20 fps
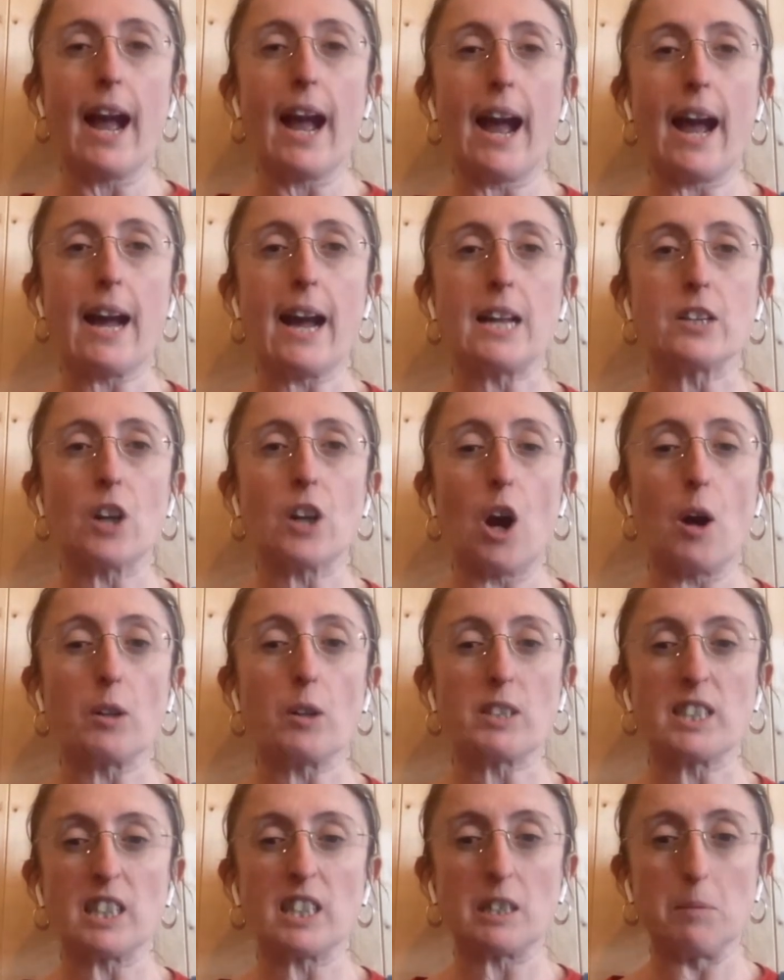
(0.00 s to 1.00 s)
And
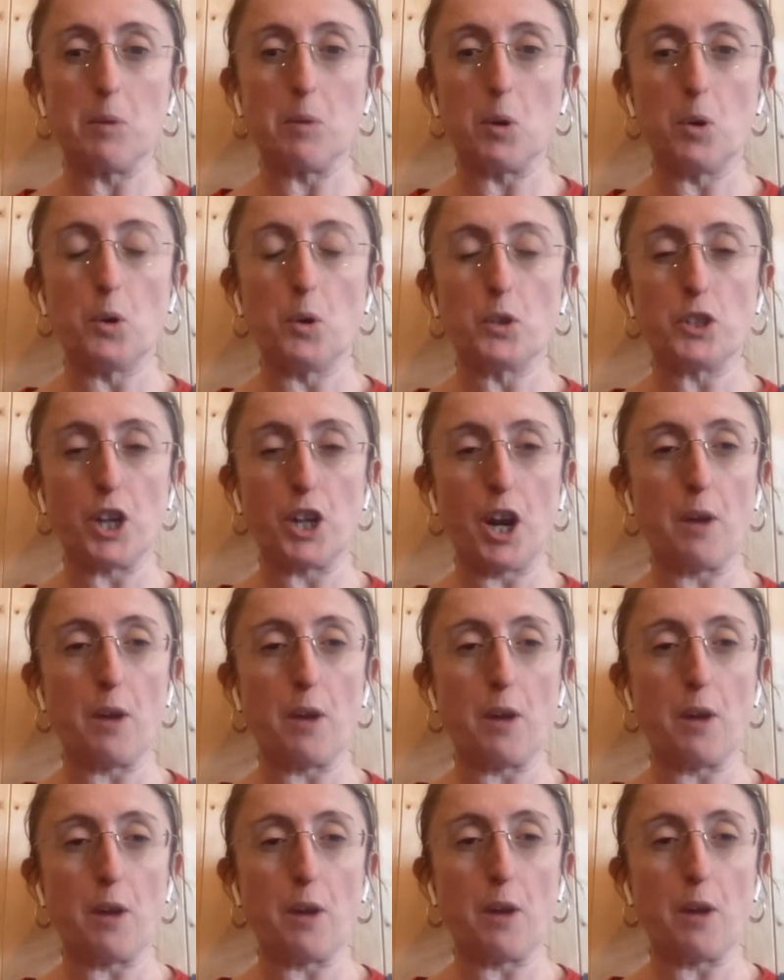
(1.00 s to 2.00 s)
I'll stick some audio
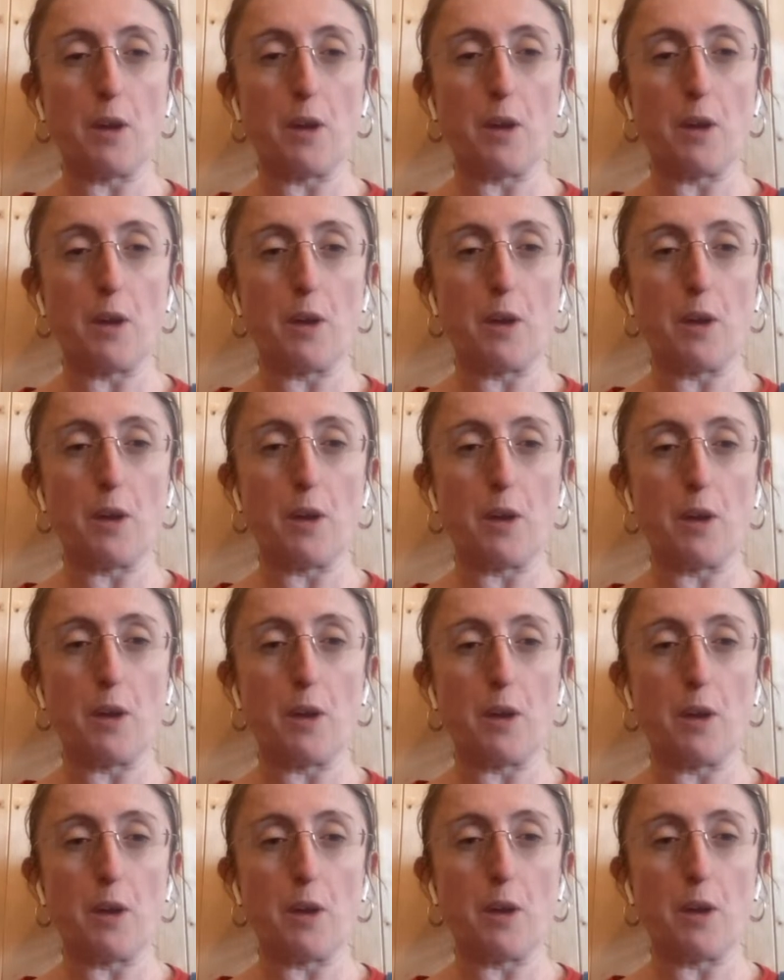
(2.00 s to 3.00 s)
books as well
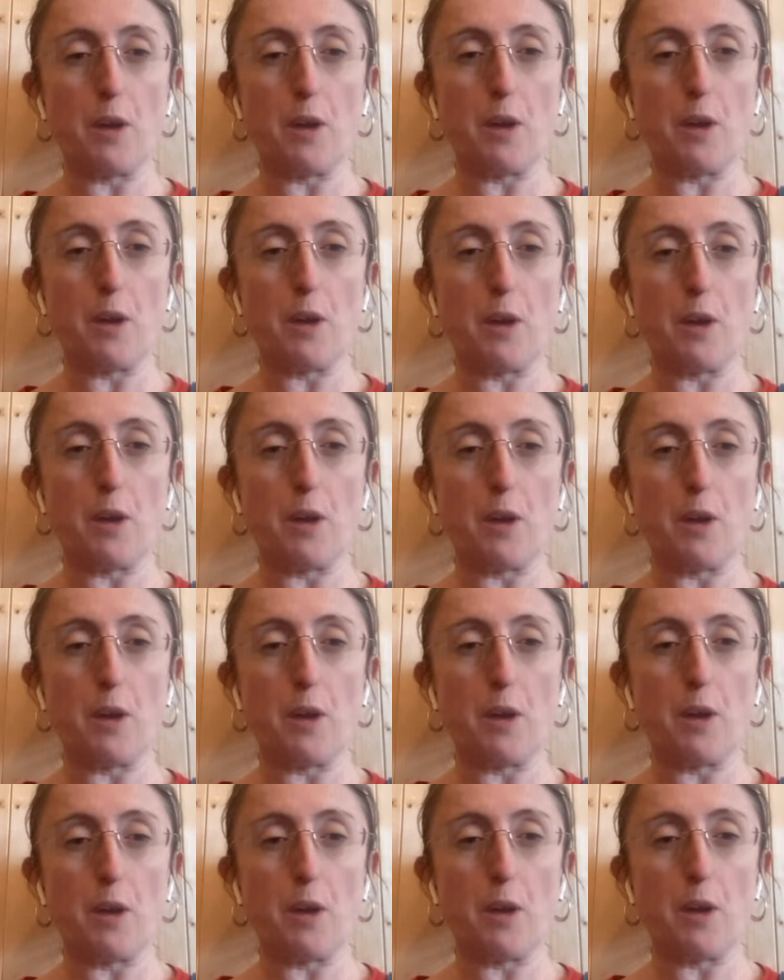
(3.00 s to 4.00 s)
in all
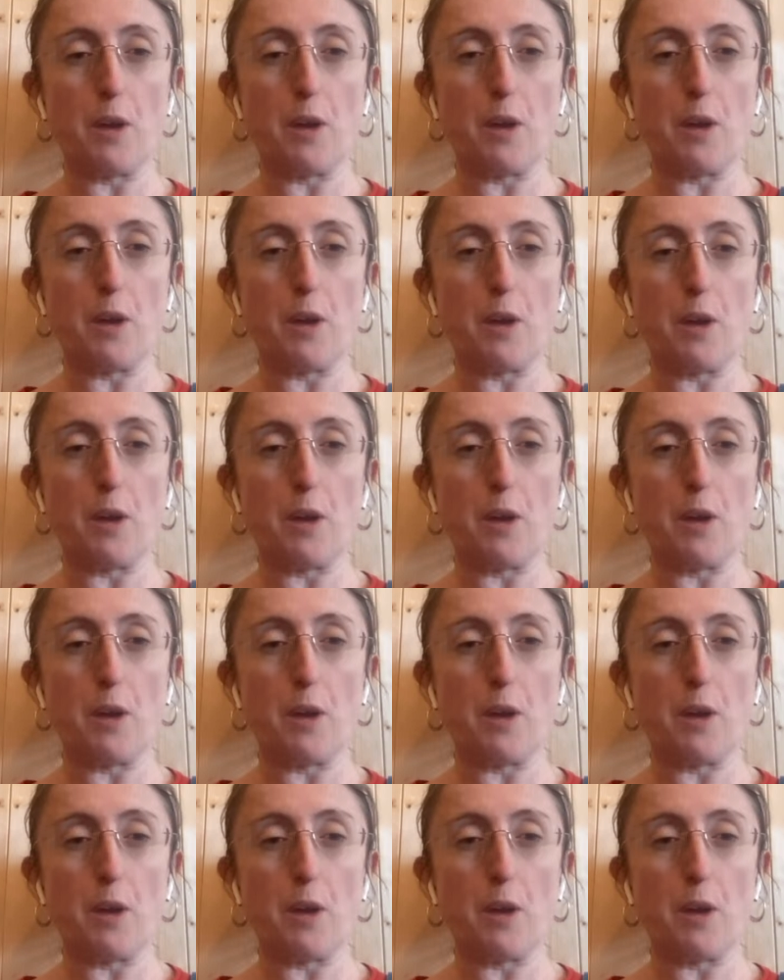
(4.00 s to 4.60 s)
different languages.